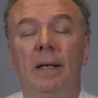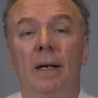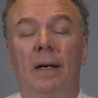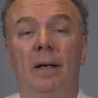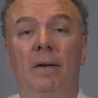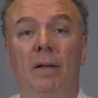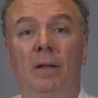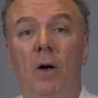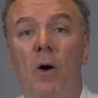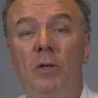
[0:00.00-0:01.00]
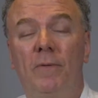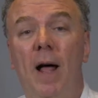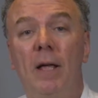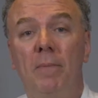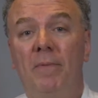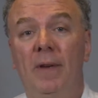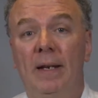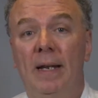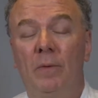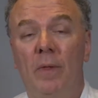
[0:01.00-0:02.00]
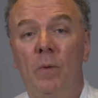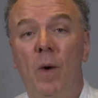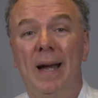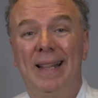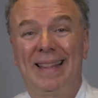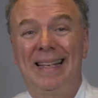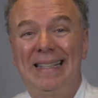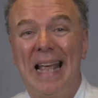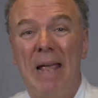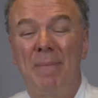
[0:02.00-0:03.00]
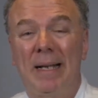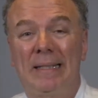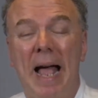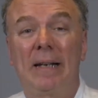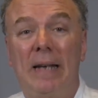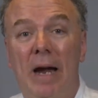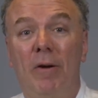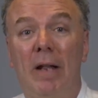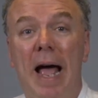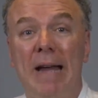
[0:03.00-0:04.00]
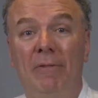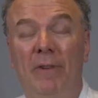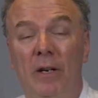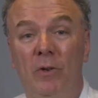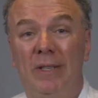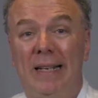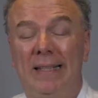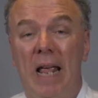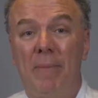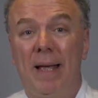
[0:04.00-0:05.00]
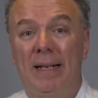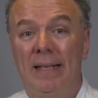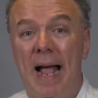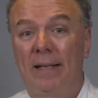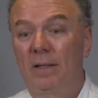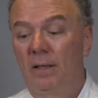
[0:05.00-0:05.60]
Uh, large volume feeding, where they wanted the same exact airline feeders, the same exact